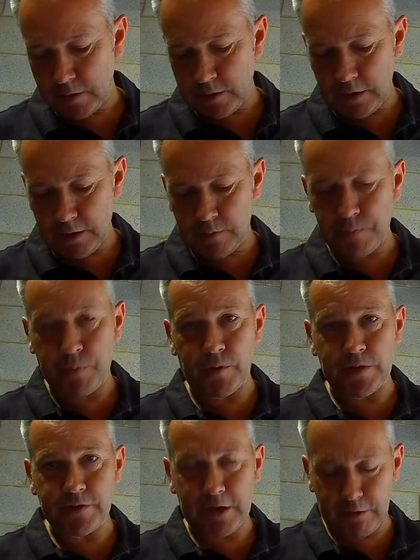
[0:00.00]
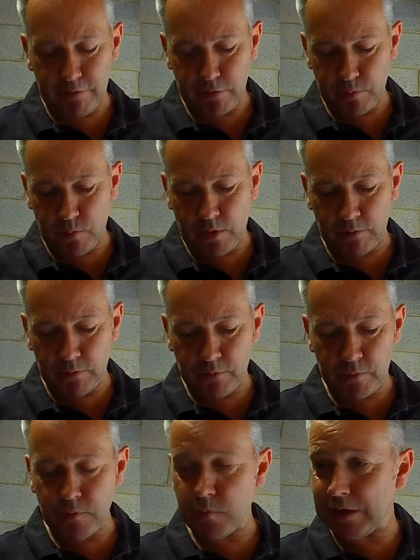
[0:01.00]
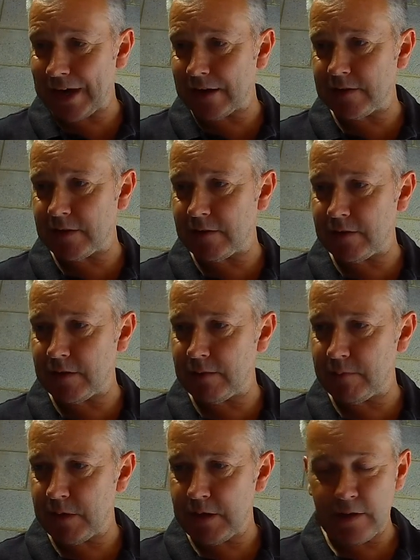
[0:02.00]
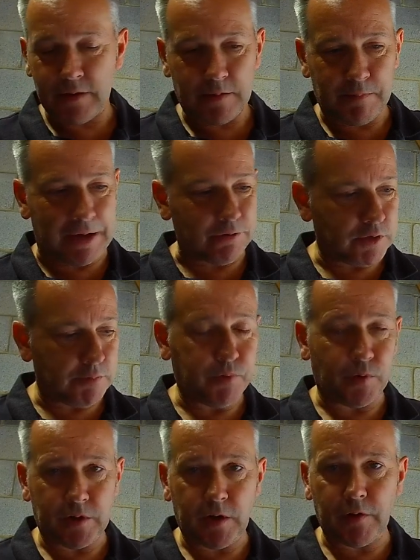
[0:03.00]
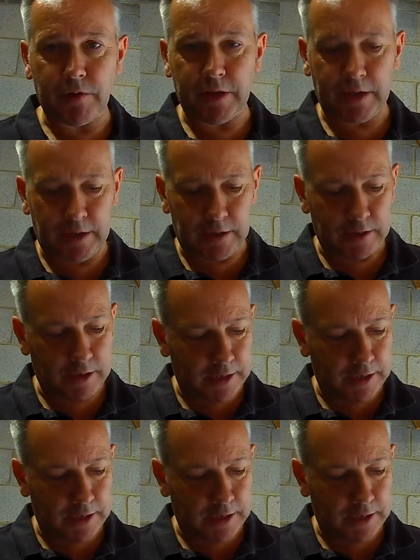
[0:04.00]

these points here is what access the mounting point on the